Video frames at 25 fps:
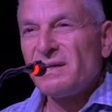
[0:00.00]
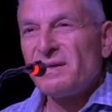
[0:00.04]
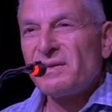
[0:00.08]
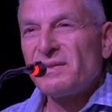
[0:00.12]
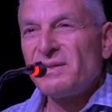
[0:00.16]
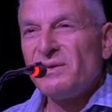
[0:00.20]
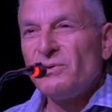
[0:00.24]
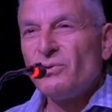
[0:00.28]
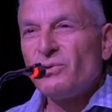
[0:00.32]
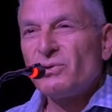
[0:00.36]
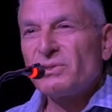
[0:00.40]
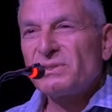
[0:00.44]

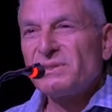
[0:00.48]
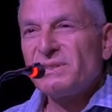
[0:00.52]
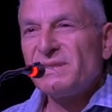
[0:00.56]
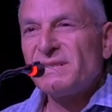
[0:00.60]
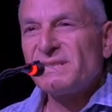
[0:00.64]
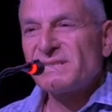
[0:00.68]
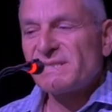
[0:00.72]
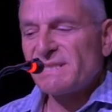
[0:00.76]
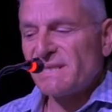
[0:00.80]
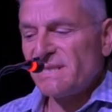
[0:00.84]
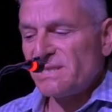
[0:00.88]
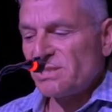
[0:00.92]
the
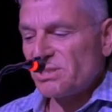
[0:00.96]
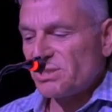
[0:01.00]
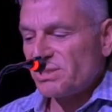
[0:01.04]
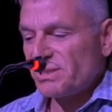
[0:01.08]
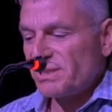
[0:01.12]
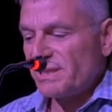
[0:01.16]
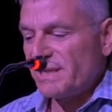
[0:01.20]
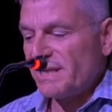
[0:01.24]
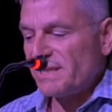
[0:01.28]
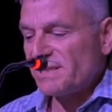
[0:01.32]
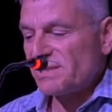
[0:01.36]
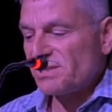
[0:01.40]

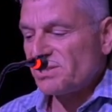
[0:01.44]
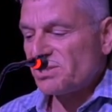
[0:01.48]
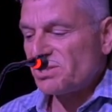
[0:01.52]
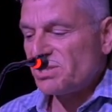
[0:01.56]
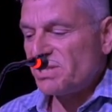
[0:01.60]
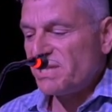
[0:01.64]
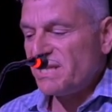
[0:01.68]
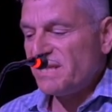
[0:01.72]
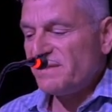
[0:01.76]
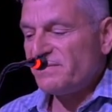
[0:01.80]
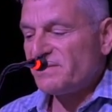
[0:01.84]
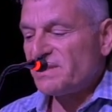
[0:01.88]
organisation has
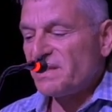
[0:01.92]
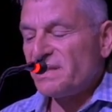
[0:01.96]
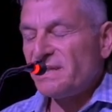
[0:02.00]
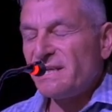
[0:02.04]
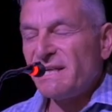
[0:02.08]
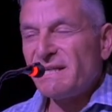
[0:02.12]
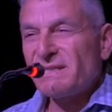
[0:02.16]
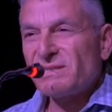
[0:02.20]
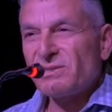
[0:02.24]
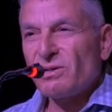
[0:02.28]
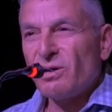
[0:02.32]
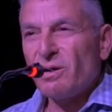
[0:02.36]
achieved a
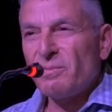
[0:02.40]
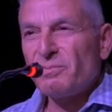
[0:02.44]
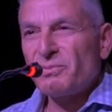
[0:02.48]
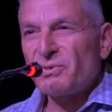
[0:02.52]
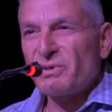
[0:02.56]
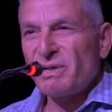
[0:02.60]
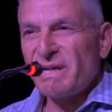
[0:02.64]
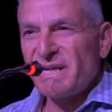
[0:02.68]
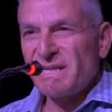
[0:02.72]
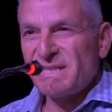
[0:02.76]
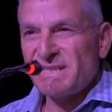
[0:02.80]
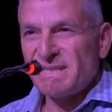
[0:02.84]
net
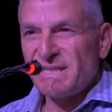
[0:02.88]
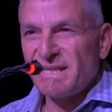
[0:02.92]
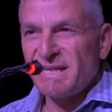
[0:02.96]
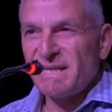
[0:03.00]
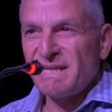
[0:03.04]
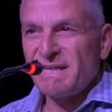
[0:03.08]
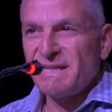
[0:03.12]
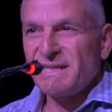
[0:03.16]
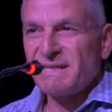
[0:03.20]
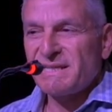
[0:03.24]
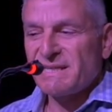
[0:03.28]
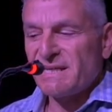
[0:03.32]

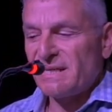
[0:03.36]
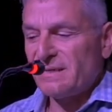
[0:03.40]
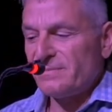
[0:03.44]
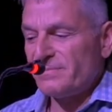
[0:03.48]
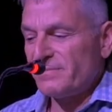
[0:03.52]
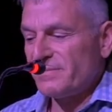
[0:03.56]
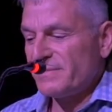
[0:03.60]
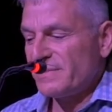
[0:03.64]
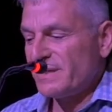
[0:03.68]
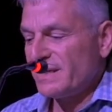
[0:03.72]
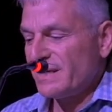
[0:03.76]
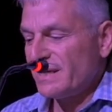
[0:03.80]
operating
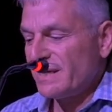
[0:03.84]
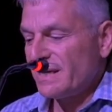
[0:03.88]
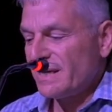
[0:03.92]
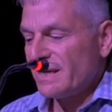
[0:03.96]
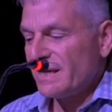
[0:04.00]
income